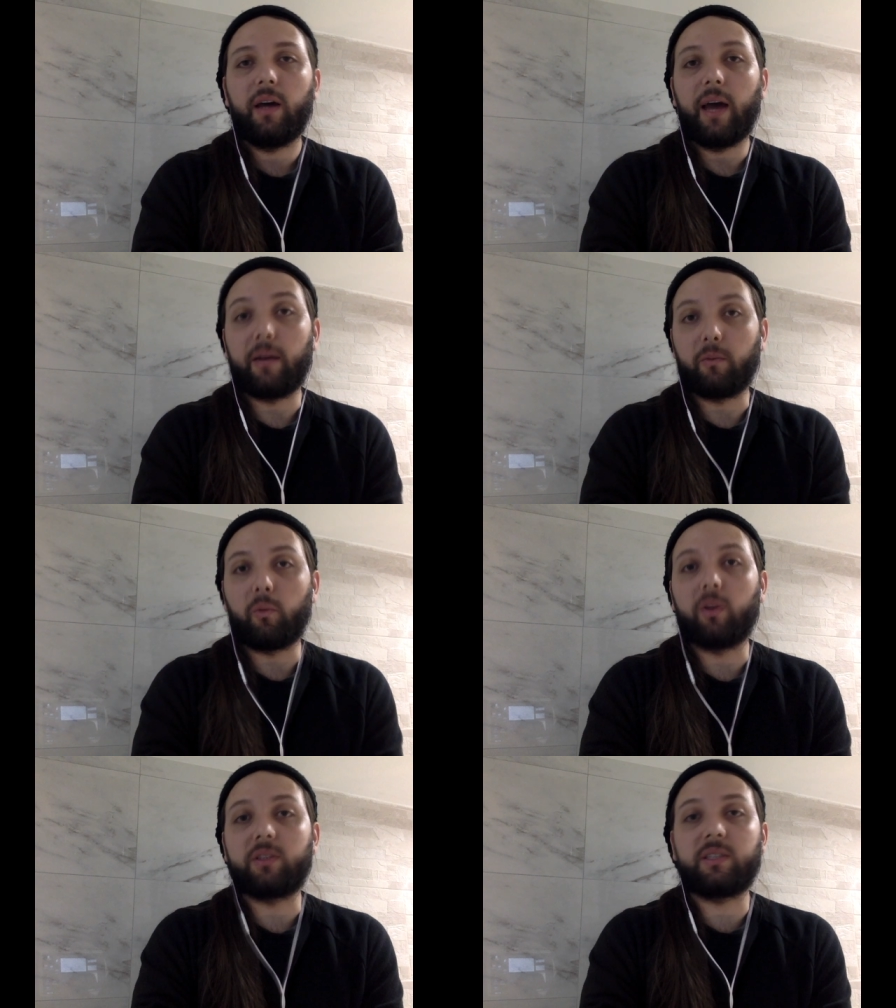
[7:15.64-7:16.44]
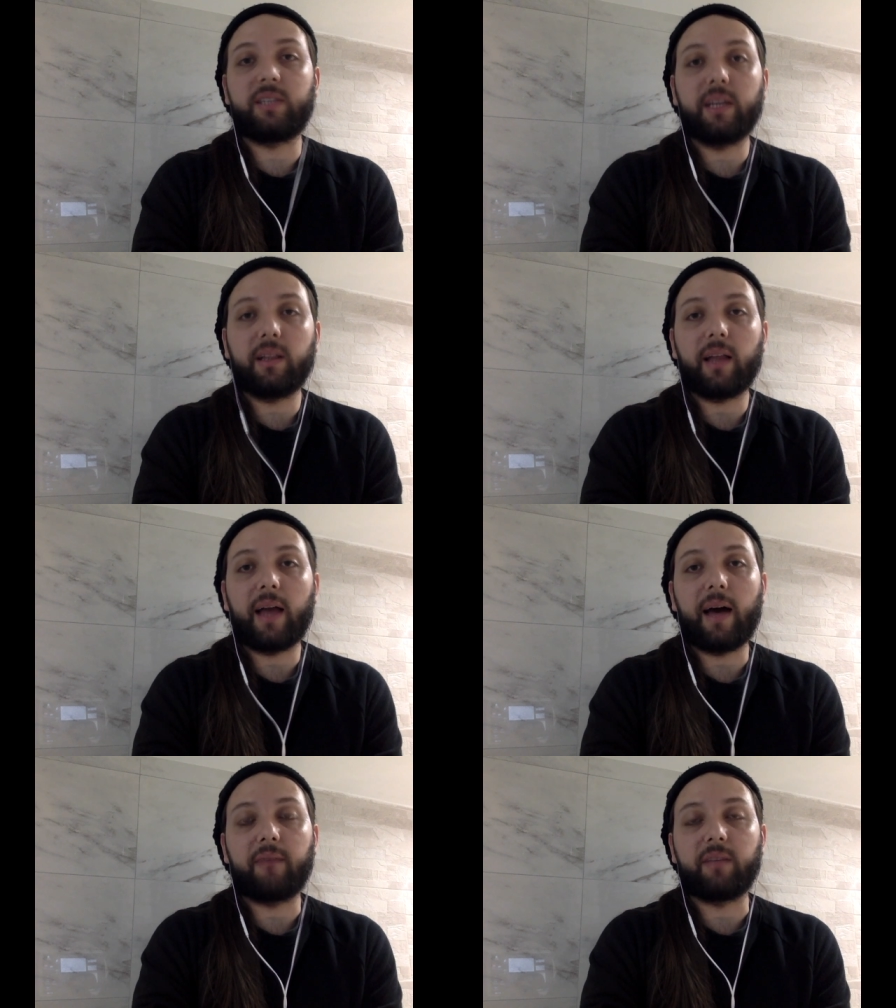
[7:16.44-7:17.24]
and would still
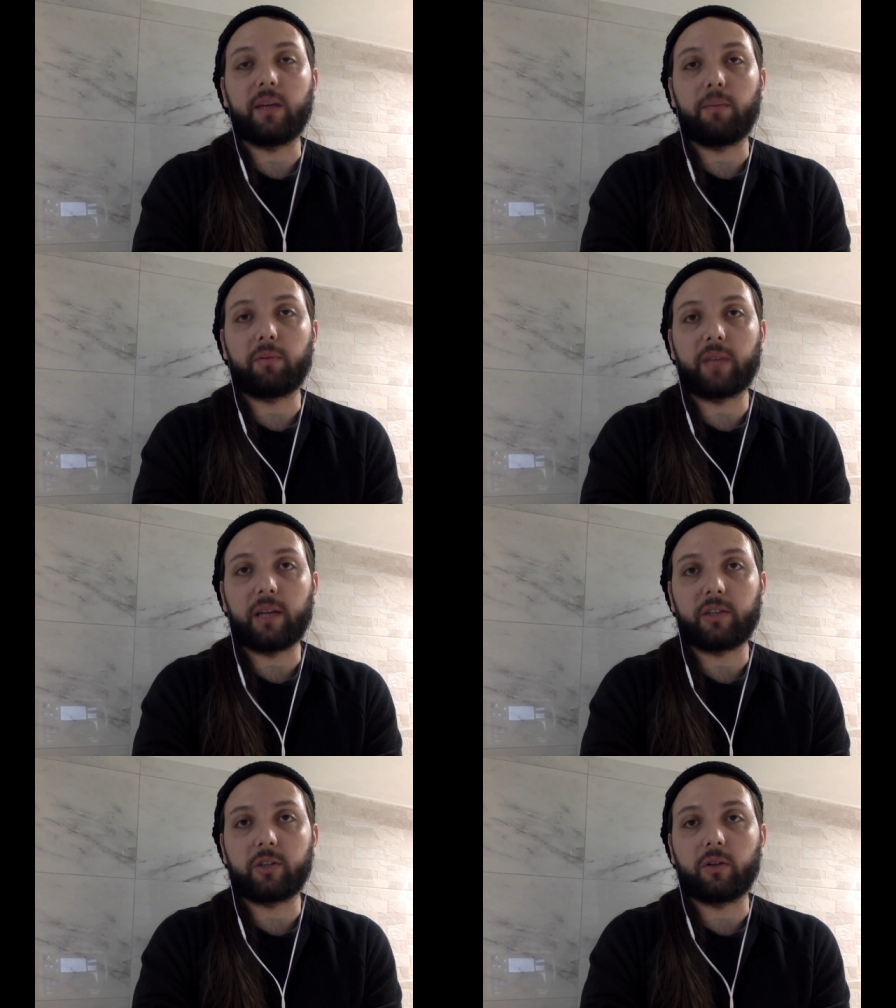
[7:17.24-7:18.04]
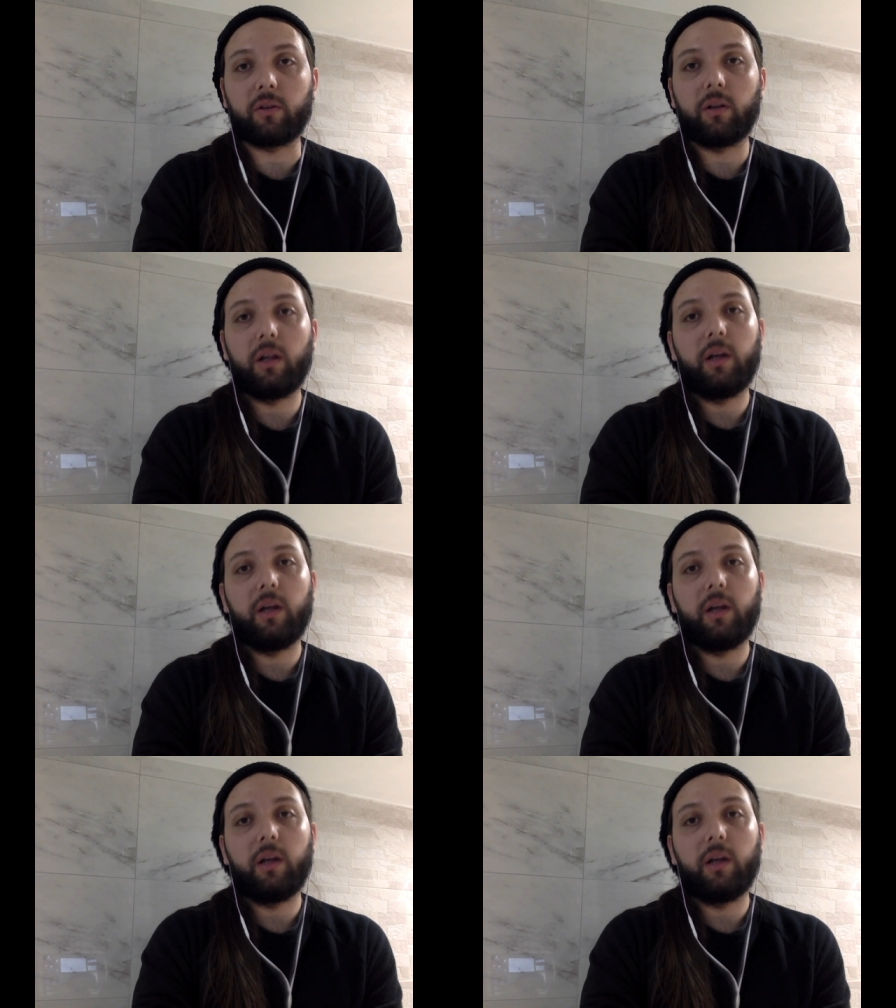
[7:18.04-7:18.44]
have the potential